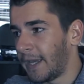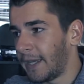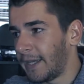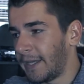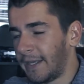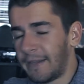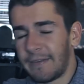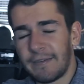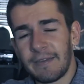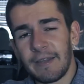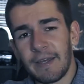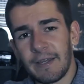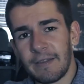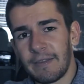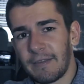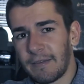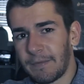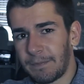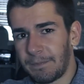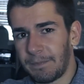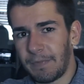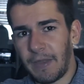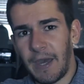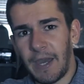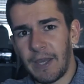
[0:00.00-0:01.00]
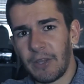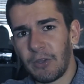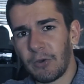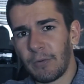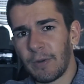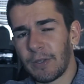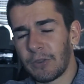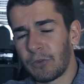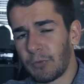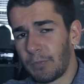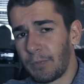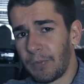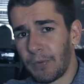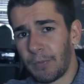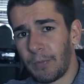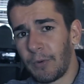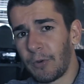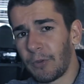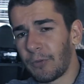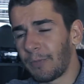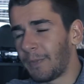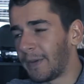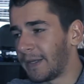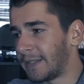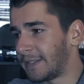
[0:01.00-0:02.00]
it's not, I don't want to
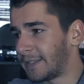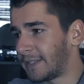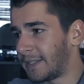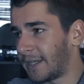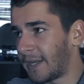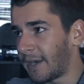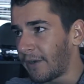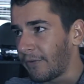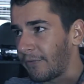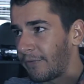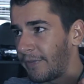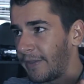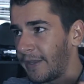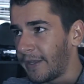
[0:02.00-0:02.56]
promote myself,